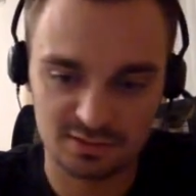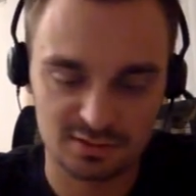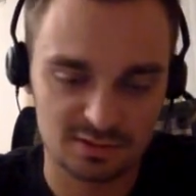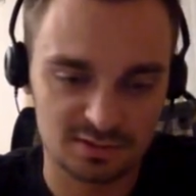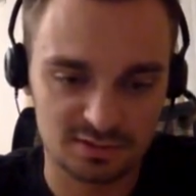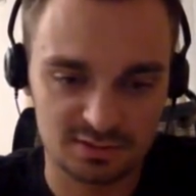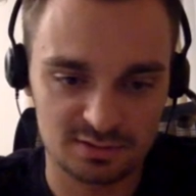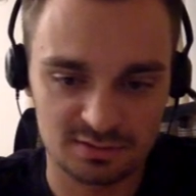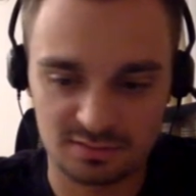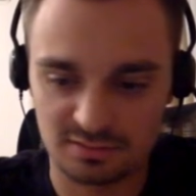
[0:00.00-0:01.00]

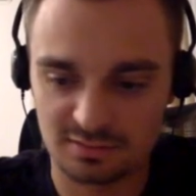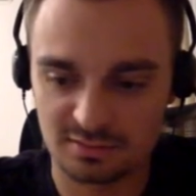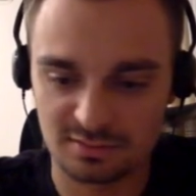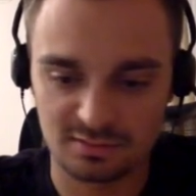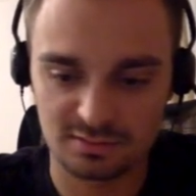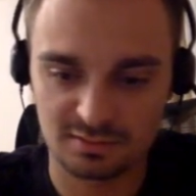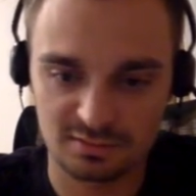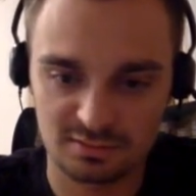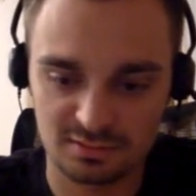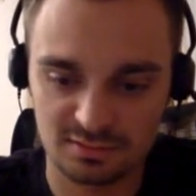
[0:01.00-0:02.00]

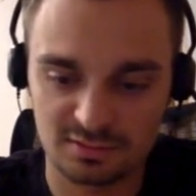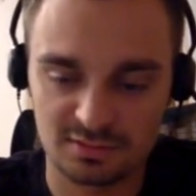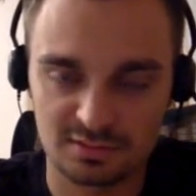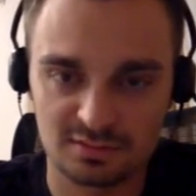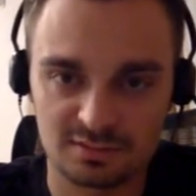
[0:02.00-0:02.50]
Nobody speaks.